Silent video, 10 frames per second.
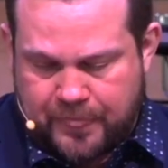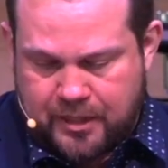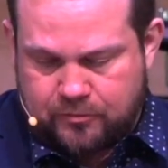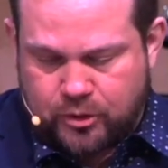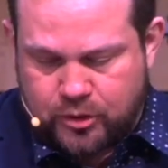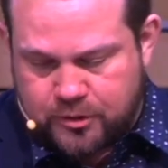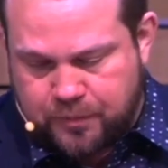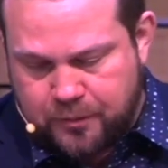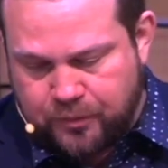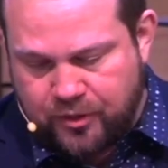Notice
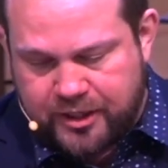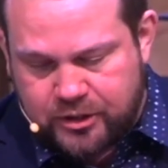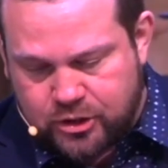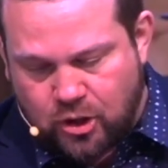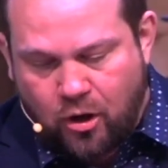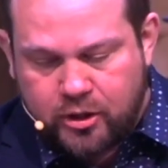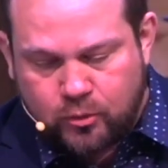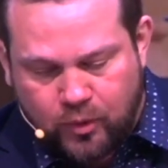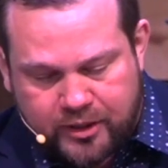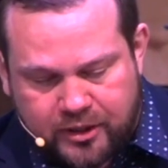people then started
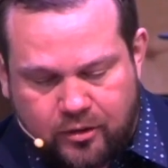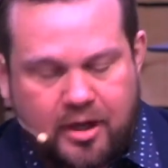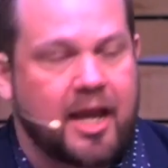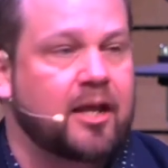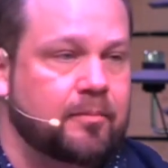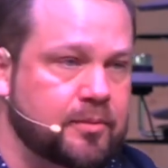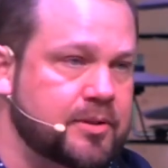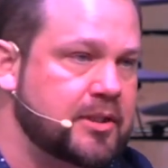with their names.